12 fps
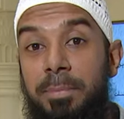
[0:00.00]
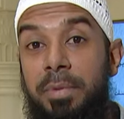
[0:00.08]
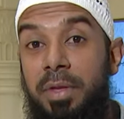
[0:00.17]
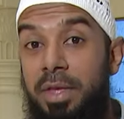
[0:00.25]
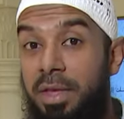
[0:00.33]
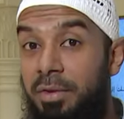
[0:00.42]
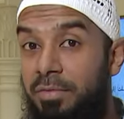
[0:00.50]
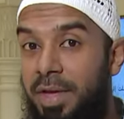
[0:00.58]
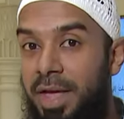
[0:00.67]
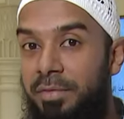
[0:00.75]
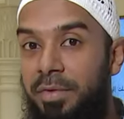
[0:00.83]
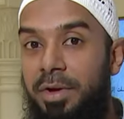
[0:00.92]
them. If
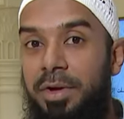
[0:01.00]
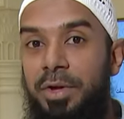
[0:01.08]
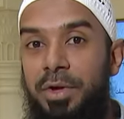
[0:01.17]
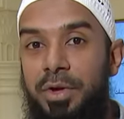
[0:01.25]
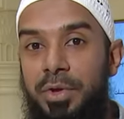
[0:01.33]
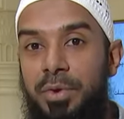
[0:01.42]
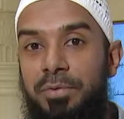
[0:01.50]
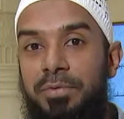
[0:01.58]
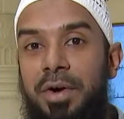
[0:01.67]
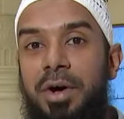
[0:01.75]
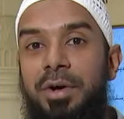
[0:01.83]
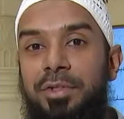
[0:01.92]
ever you
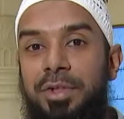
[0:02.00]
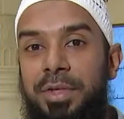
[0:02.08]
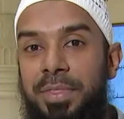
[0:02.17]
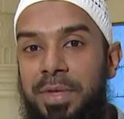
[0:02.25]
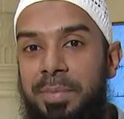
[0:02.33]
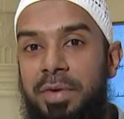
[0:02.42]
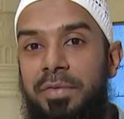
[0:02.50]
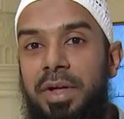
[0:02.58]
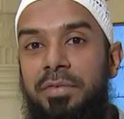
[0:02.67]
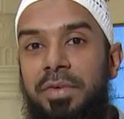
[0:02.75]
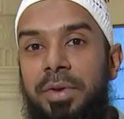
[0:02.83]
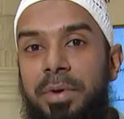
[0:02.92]
fast in the month
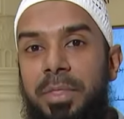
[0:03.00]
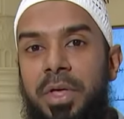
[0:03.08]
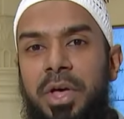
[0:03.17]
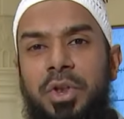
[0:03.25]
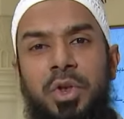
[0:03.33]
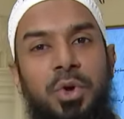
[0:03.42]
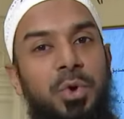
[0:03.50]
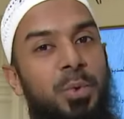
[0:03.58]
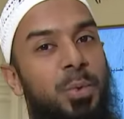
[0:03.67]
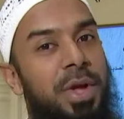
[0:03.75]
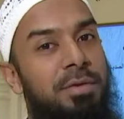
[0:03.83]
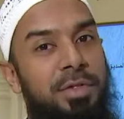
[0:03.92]
of Ramadan,
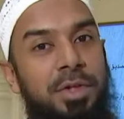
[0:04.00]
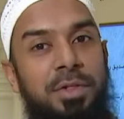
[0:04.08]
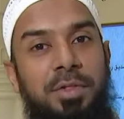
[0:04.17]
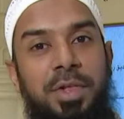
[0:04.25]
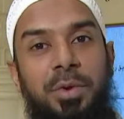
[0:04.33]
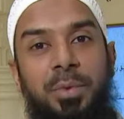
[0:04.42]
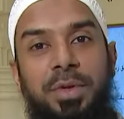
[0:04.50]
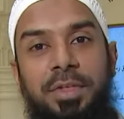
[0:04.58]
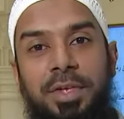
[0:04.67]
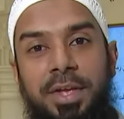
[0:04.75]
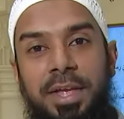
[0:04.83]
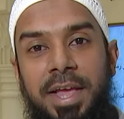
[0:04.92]
with
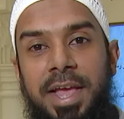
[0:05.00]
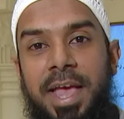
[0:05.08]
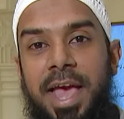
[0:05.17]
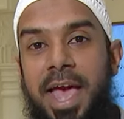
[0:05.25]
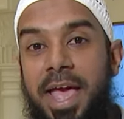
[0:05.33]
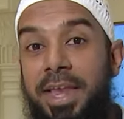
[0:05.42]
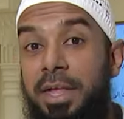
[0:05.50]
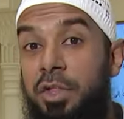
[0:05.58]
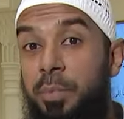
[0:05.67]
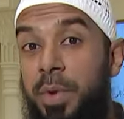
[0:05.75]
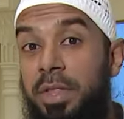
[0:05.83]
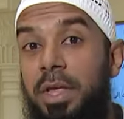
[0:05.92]
sincerity and
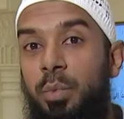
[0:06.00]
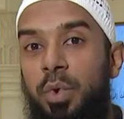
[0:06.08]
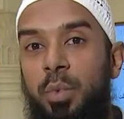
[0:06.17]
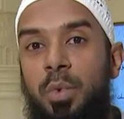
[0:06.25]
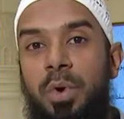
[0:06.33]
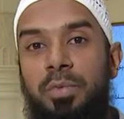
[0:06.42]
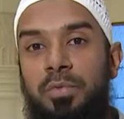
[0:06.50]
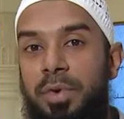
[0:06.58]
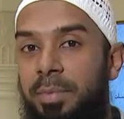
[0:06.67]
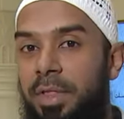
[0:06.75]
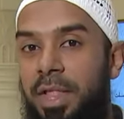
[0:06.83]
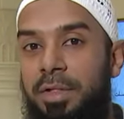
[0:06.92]
expecting reward
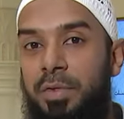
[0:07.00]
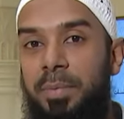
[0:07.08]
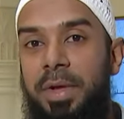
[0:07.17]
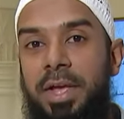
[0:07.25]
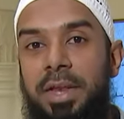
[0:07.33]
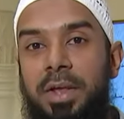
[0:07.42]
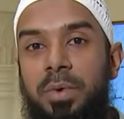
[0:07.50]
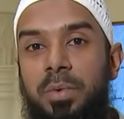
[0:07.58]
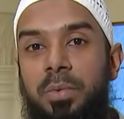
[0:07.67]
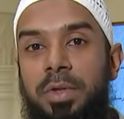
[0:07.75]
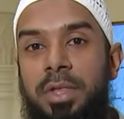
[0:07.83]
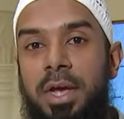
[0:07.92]
from Allah
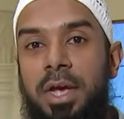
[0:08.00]
subhanahu wa